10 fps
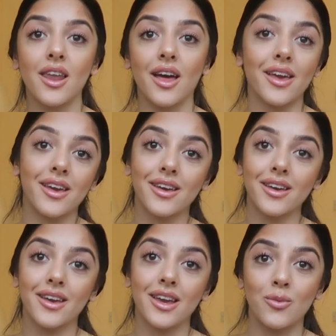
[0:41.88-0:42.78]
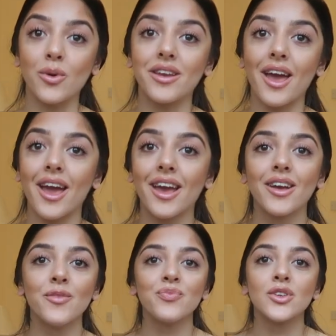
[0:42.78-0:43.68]
like in one day.
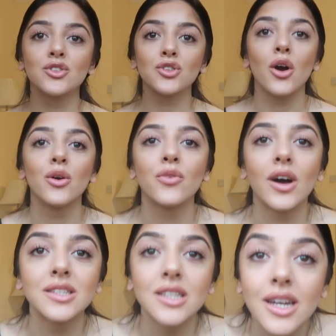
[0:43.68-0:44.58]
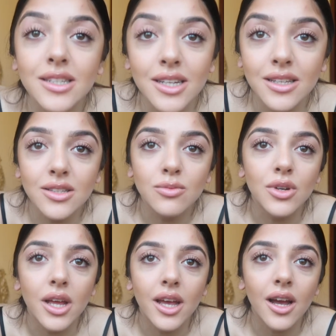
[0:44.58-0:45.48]
So first thing I did this
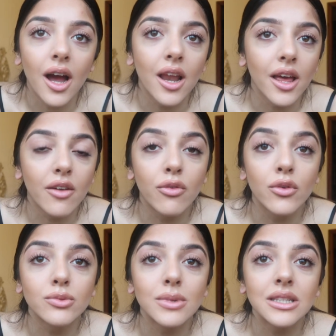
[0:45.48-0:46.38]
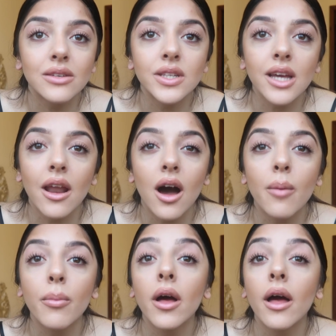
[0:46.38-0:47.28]
morning, I like forced myself to get
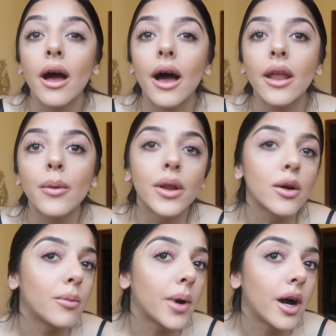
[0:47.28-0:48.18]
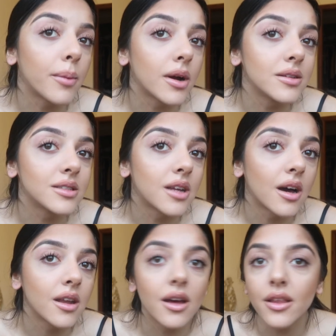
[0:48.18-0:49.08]
up and I went and got my eyebrows
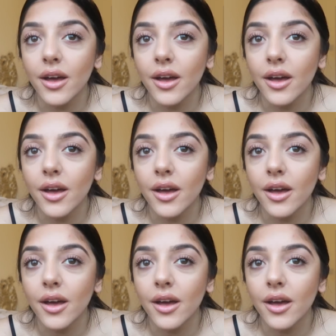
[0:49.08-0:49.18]
done.